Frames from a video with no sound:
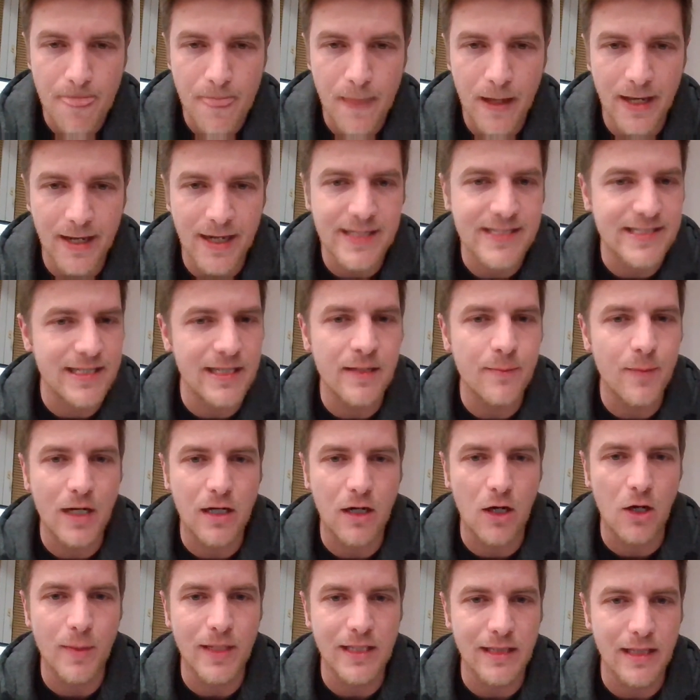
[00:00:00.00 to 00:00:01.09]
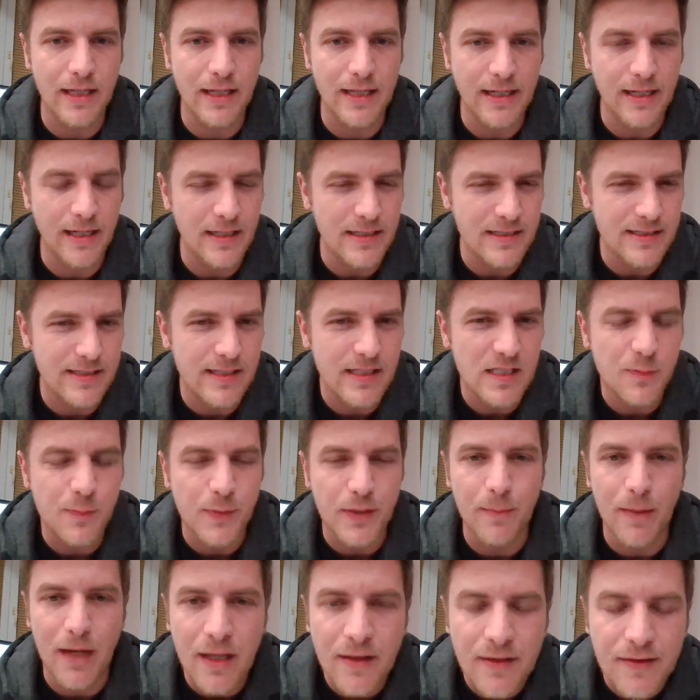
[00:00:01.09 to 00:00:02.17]
And I sent him a comment like, "Is this
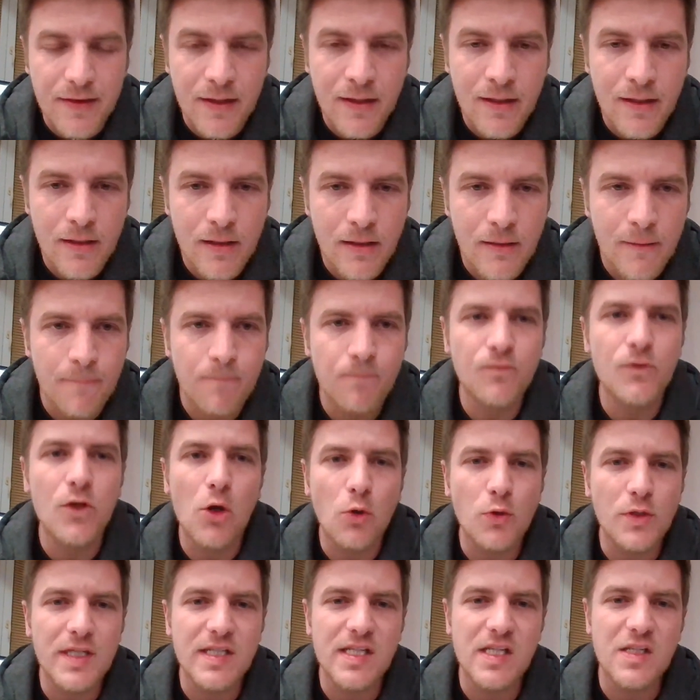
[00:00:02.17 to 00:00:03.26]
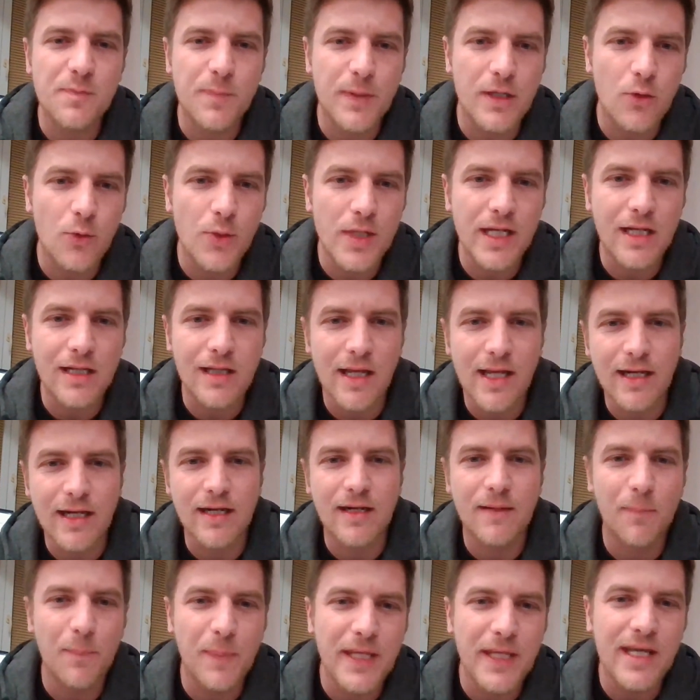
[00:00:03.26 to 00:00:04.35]
per month?" no, this is per week, like
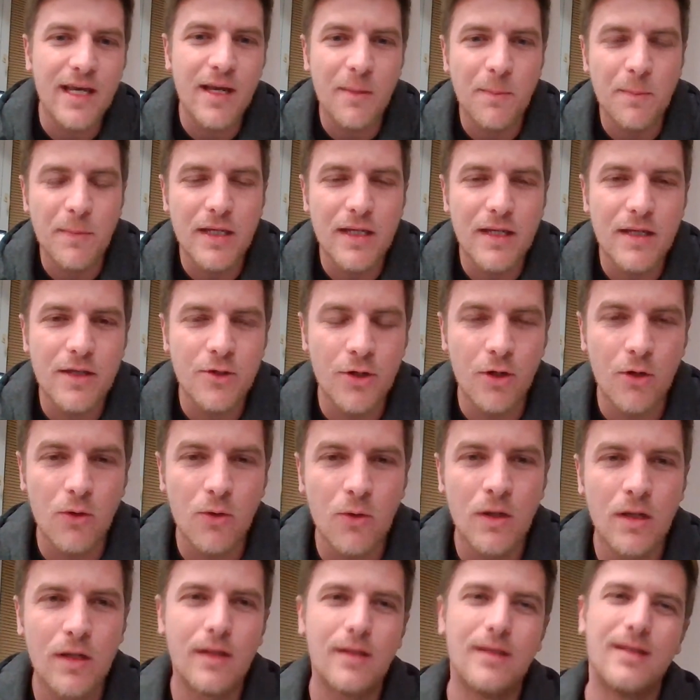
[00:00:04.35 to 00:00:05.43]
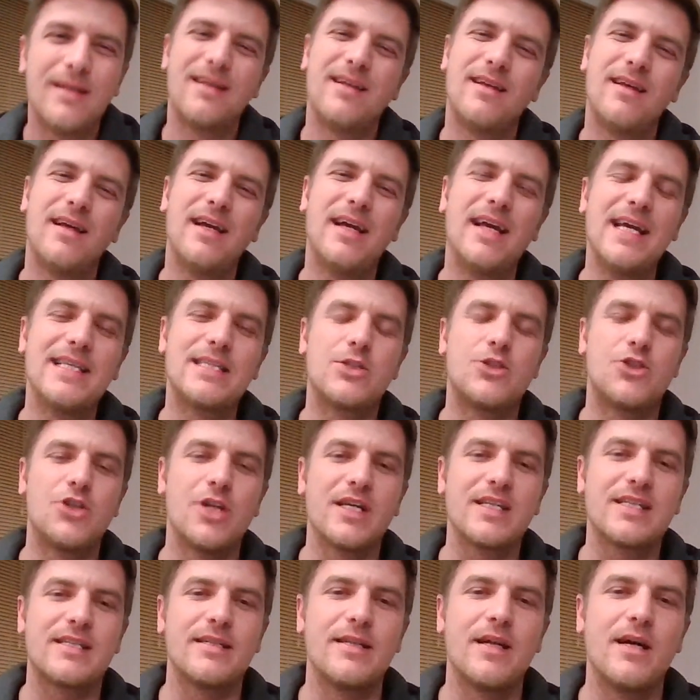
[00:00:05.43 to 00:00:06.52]
PM me, you know, it's
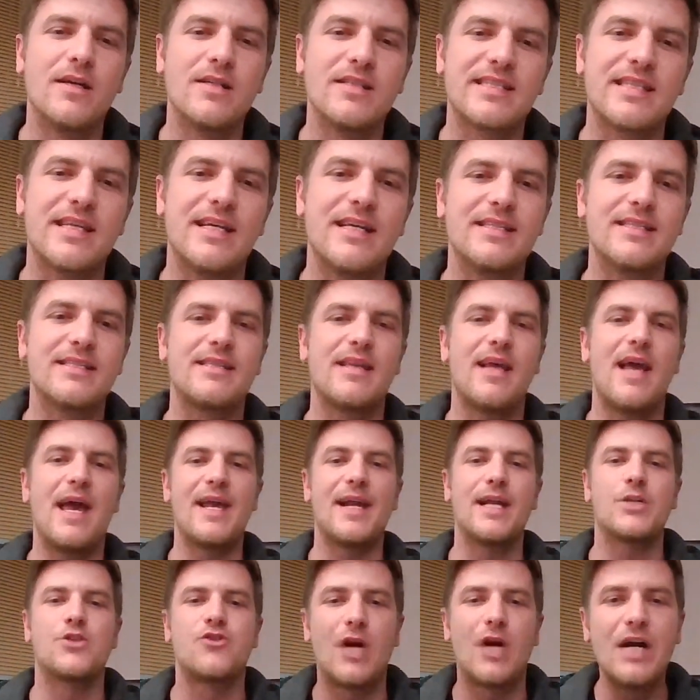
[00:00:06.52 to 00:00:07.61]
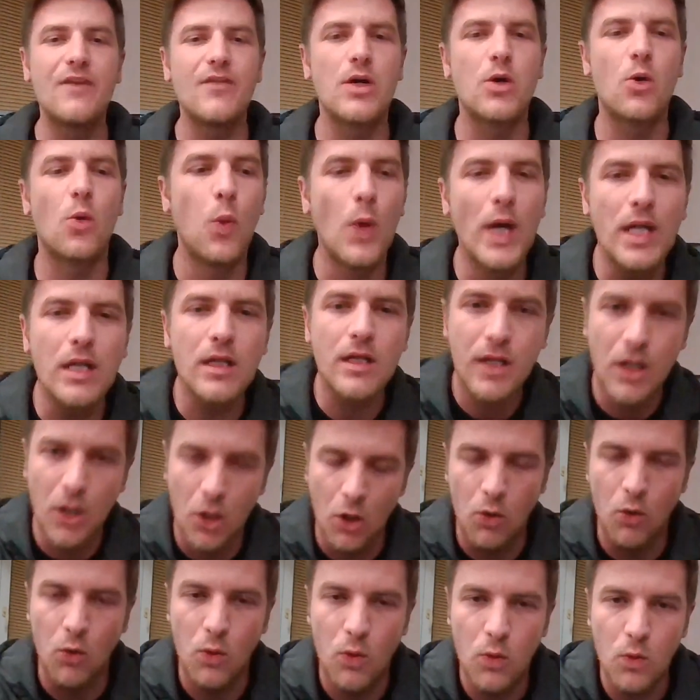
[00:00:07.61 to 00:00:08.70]
just nonsense. And a driver will
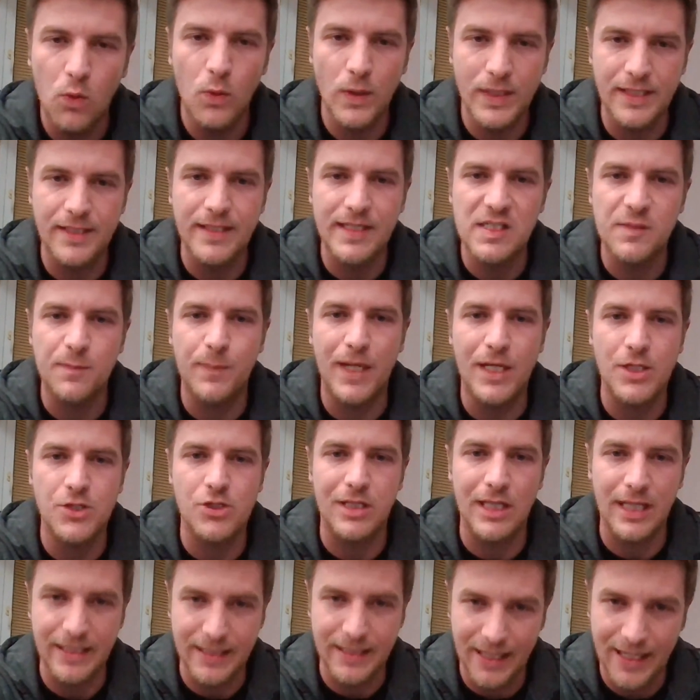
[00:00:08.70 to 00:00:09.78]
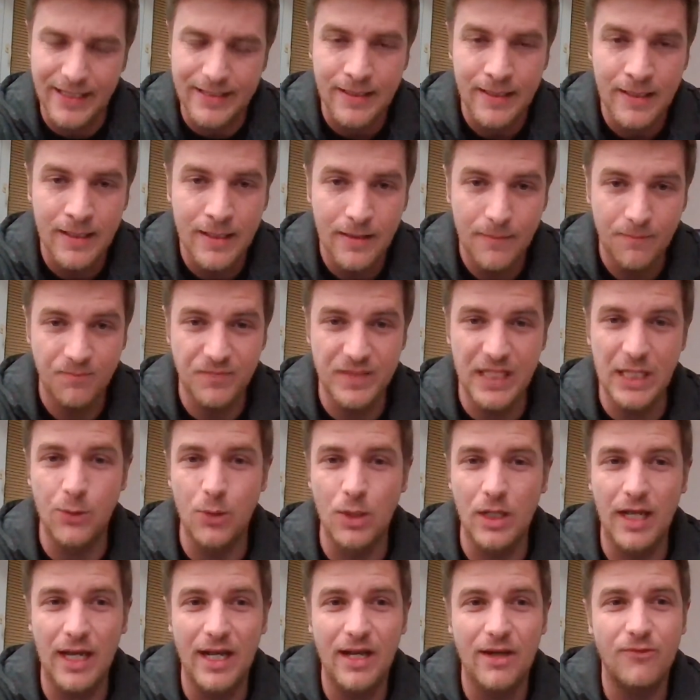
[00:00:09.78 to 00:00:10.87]
go with a dispatch like that. They
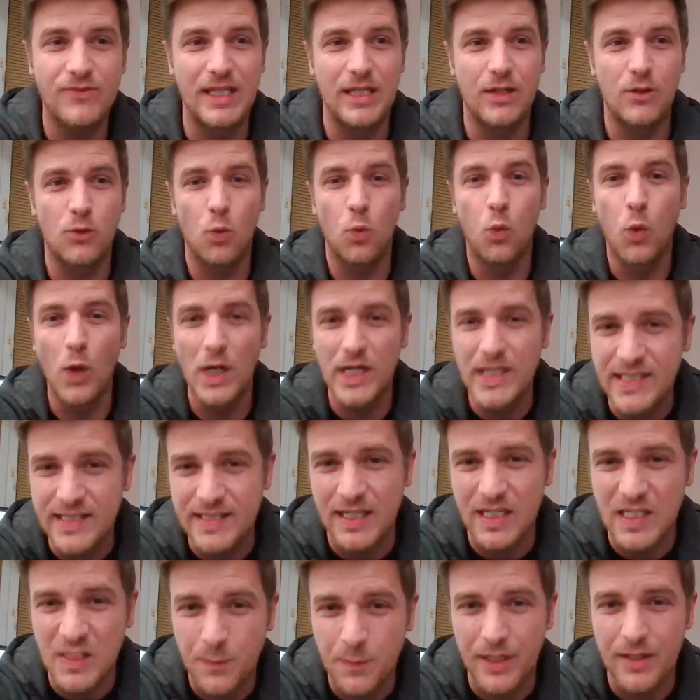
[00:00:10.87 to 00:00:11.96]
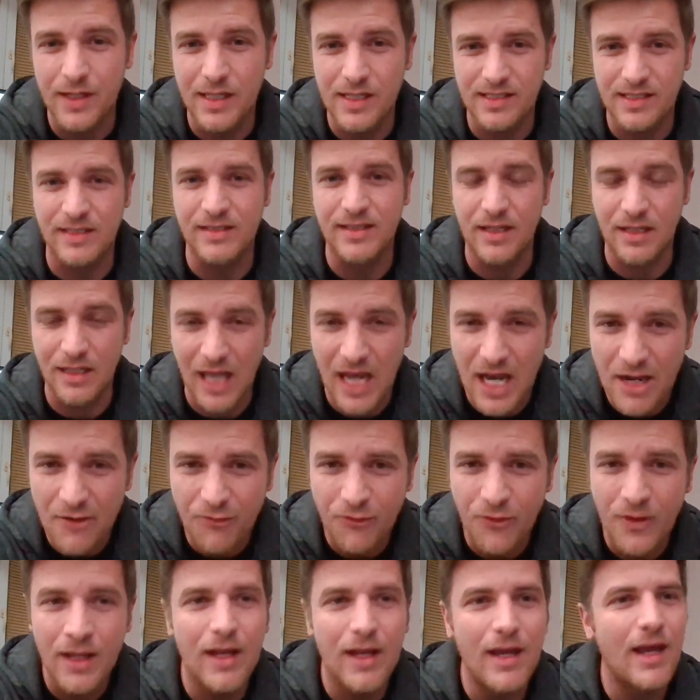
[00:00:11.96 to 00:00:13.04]
will have their worst experience in their life,
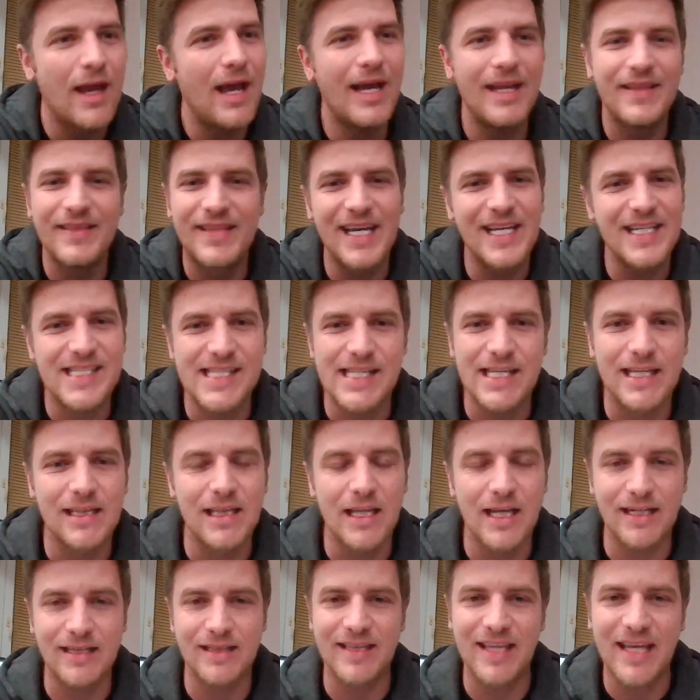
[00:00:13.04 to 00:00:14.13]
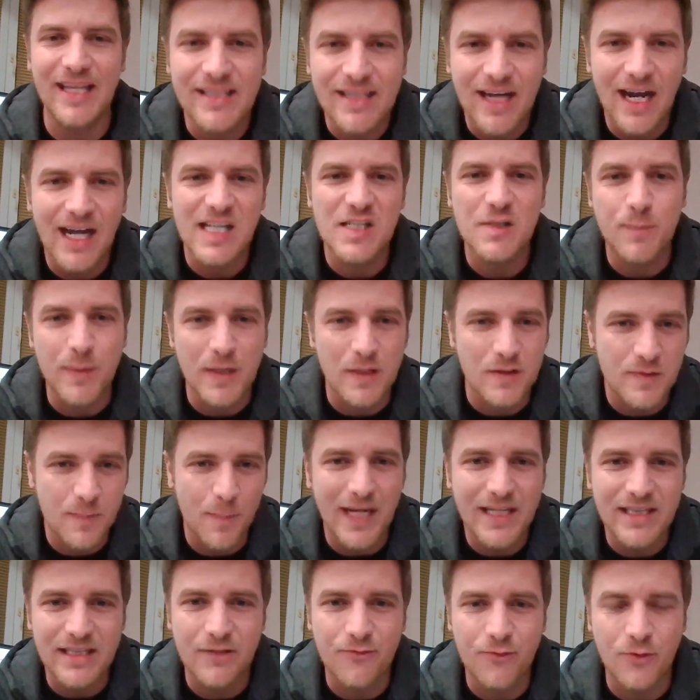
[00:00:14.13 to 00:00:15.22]
and that's it. Like that guy's
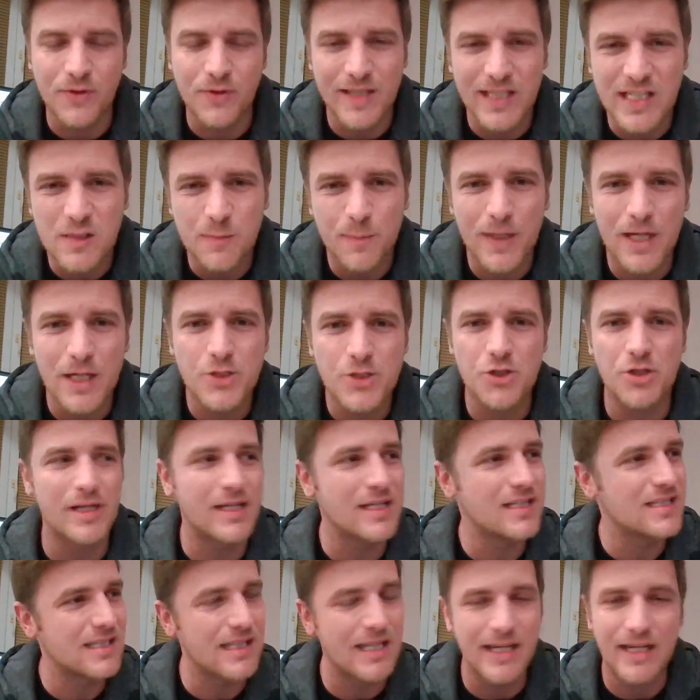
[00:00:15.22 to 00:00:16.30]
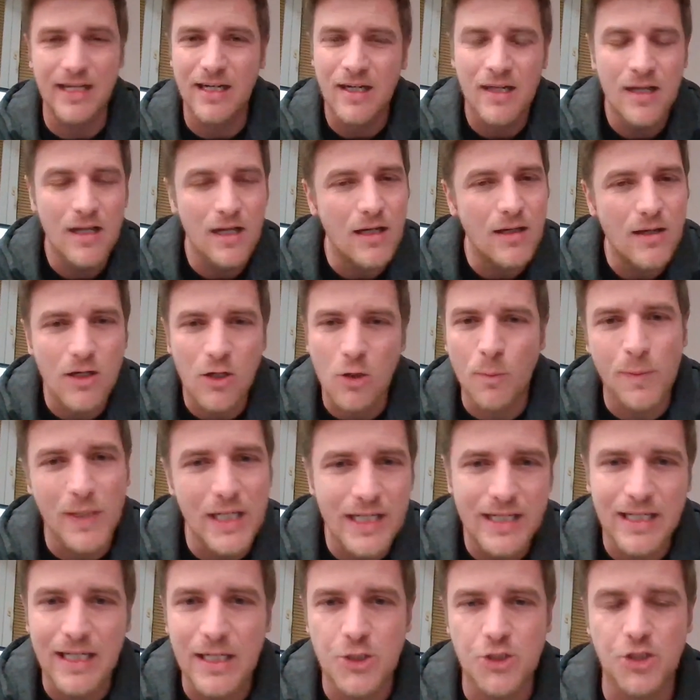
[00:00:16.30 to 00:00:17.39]
perspective on dispatch is like
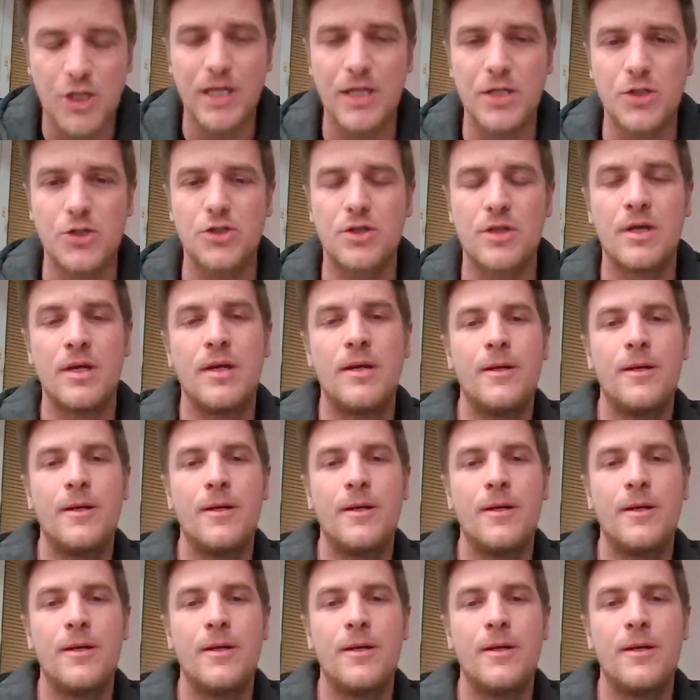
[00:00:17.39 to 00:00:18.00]
completely changed.